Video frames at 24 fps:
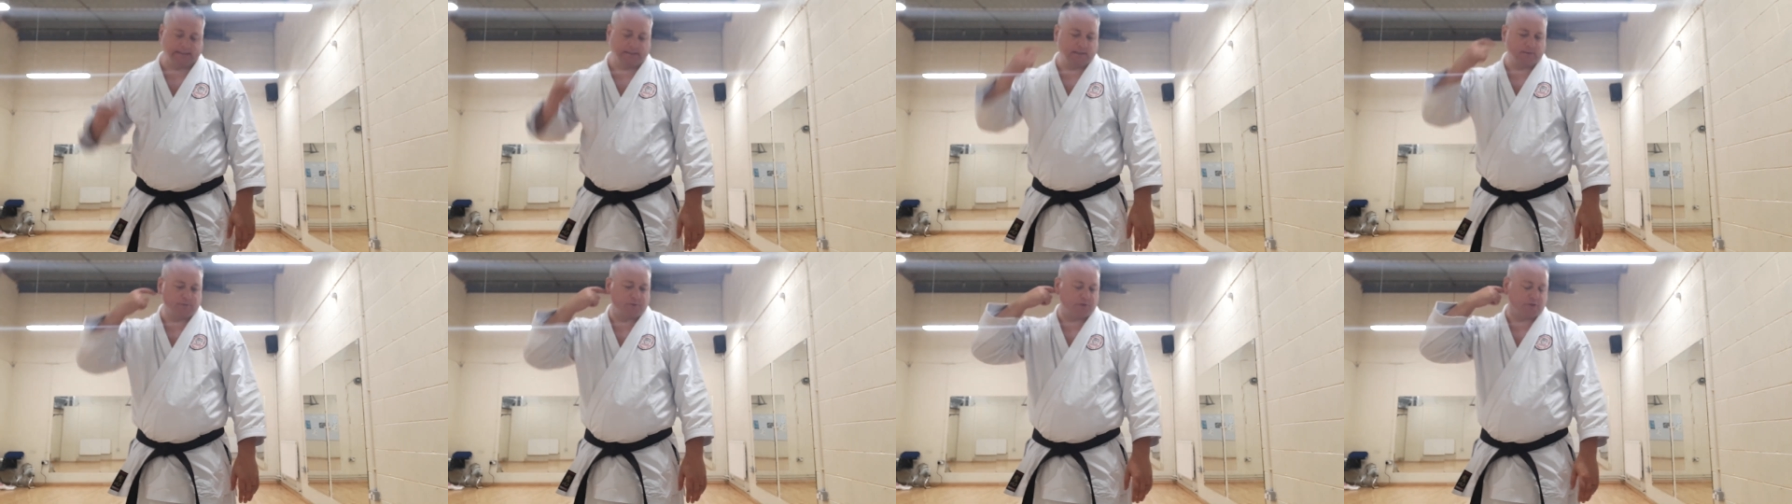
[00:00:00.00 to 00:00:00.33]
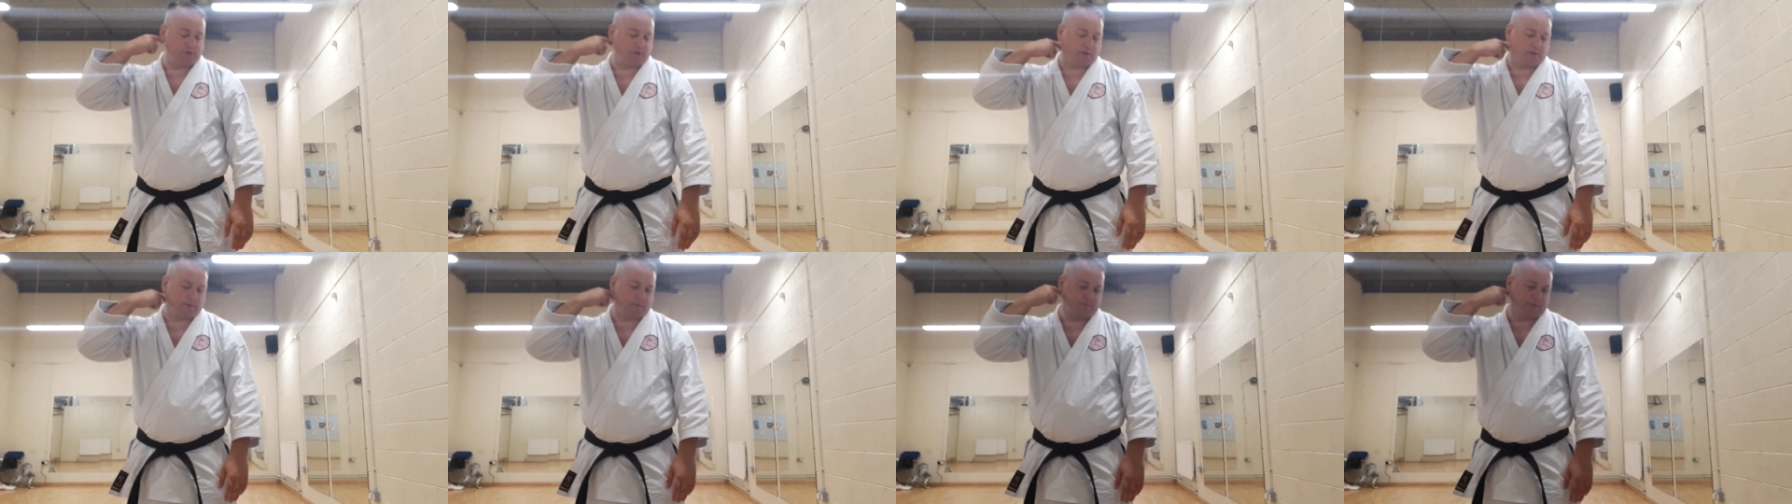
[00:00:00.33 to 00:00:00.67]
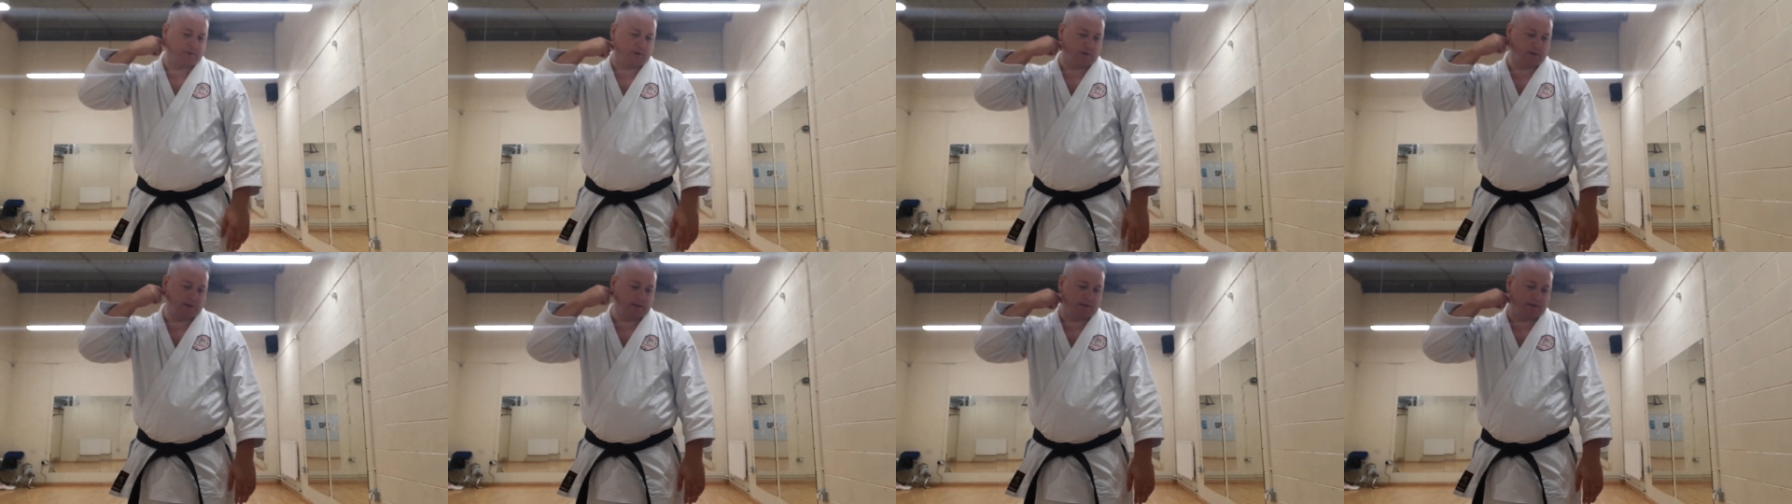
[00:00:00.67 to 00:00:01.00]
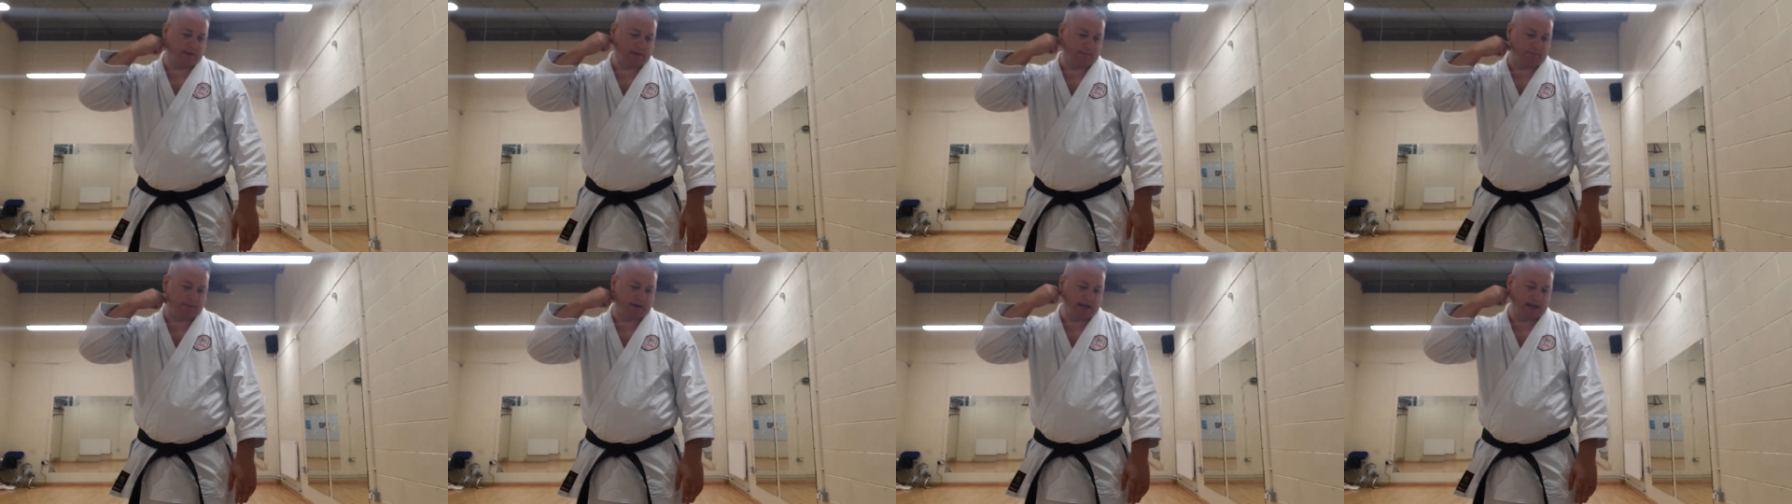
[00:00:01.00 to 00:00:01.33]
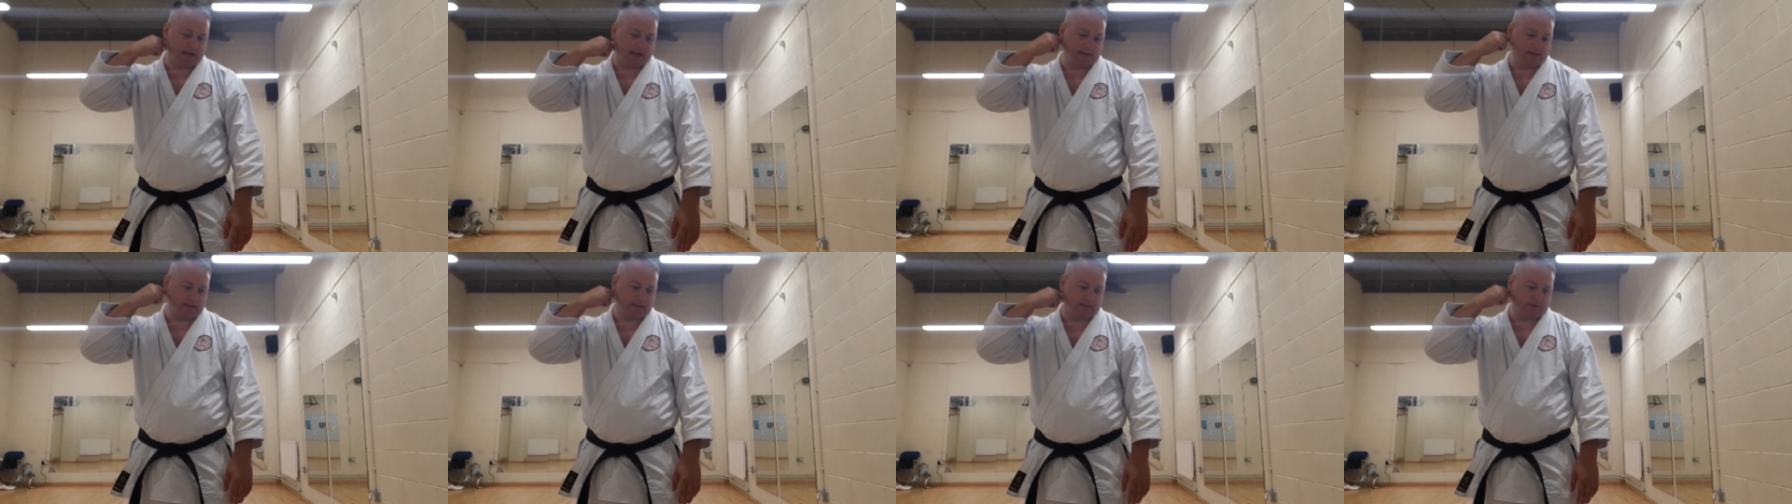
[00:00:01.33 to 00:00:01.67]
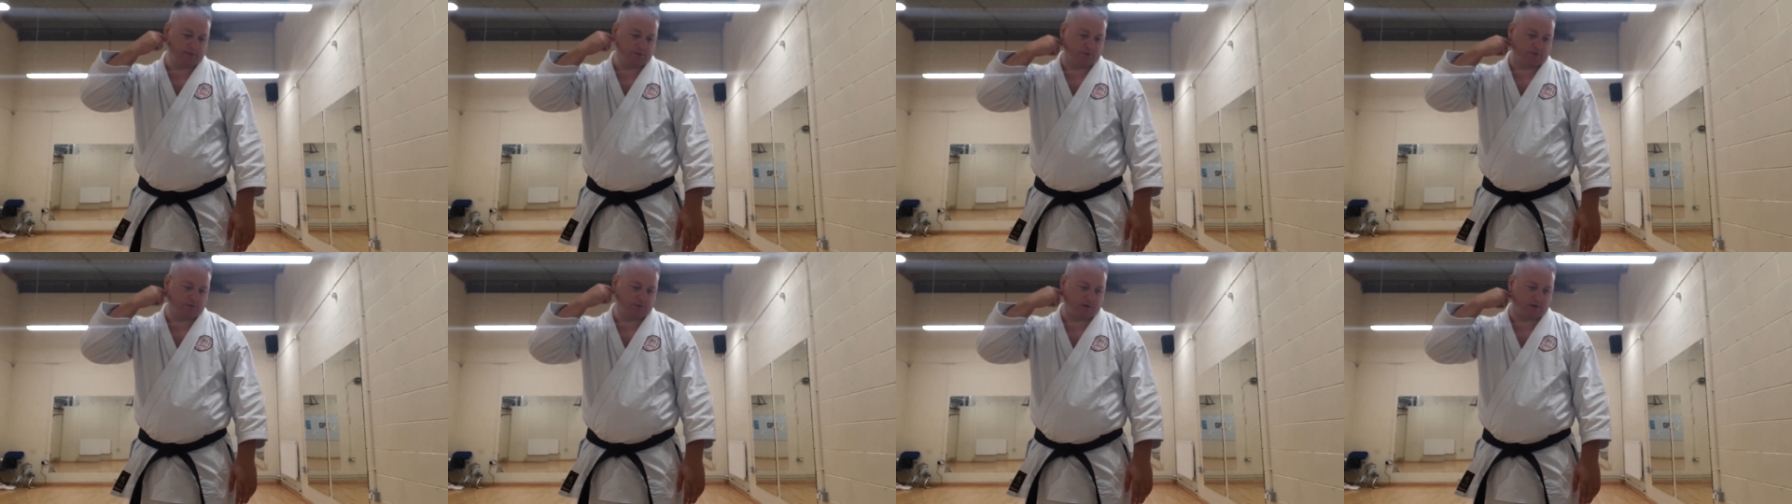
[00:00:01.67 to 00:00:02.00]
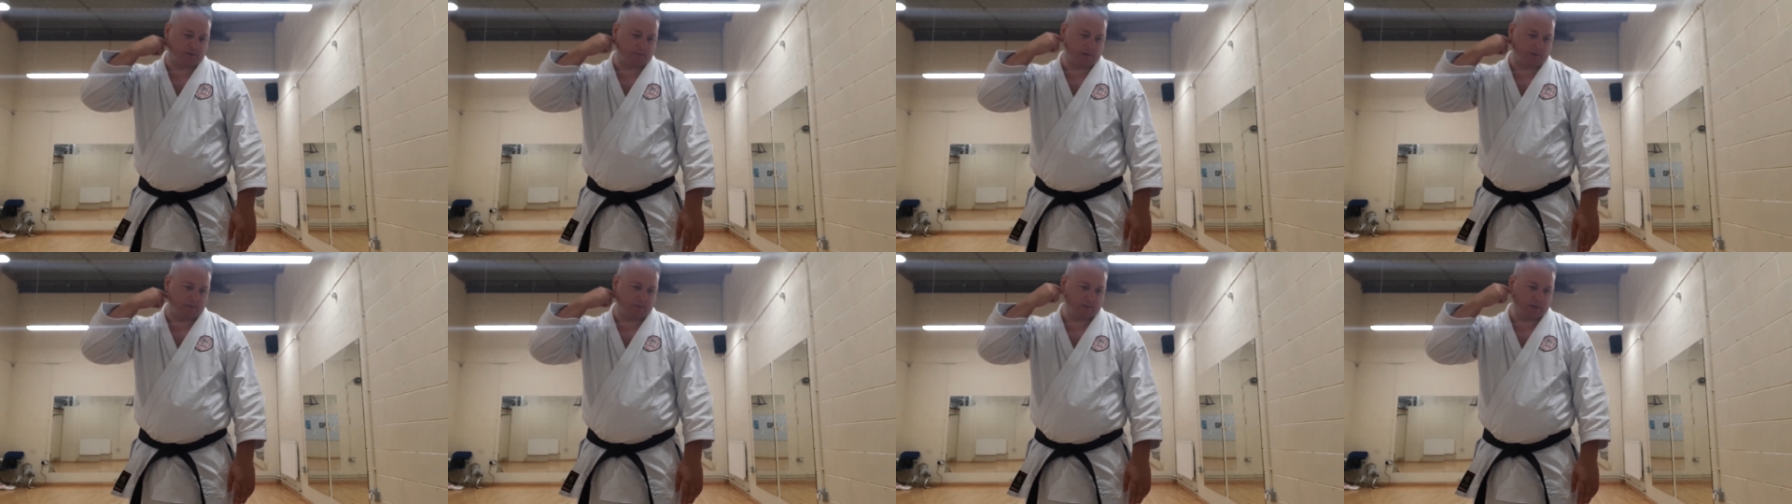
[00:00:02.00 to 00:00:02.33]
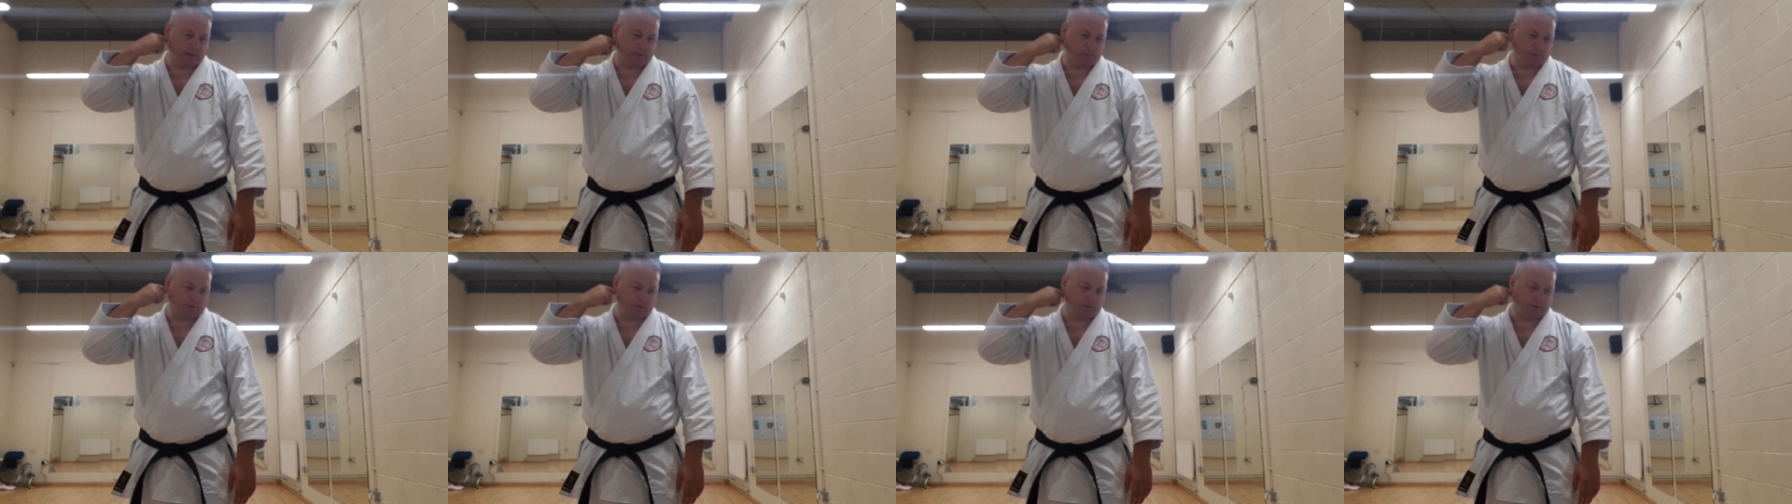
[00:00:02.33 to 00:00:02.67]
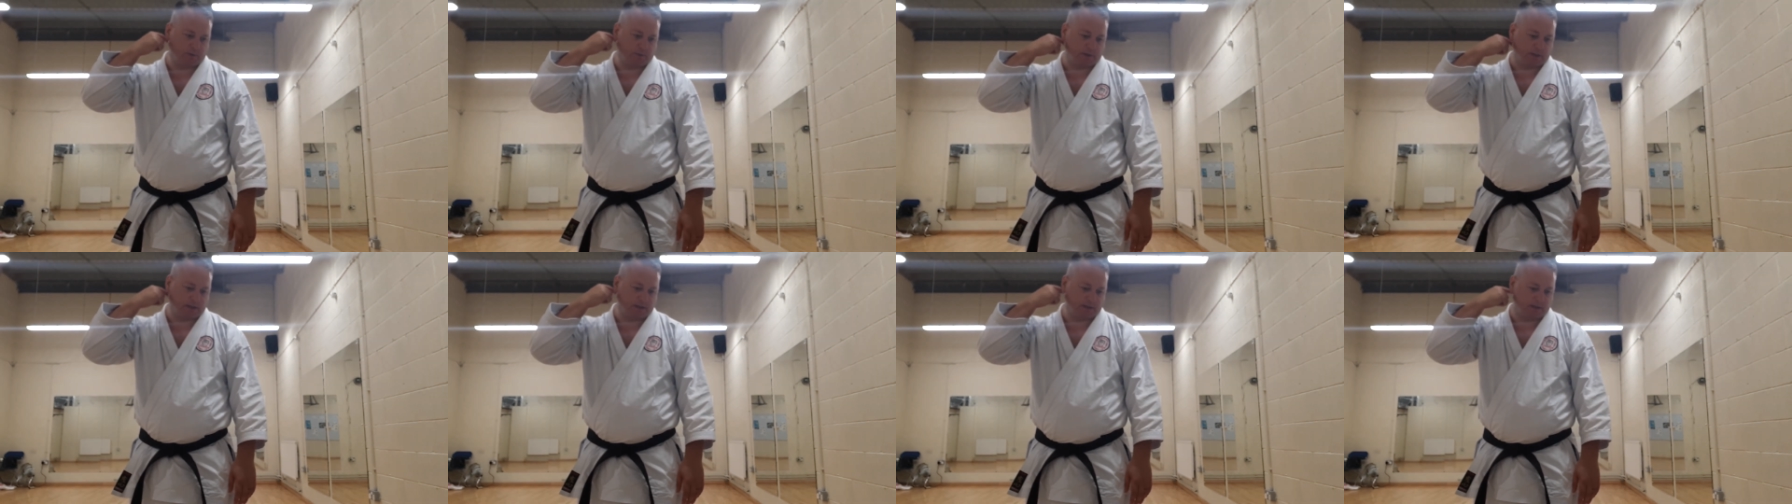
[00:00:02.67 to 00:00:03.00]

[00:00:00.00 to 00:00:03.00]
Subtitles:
just got a few in my head, just trying to remember which ones I wanted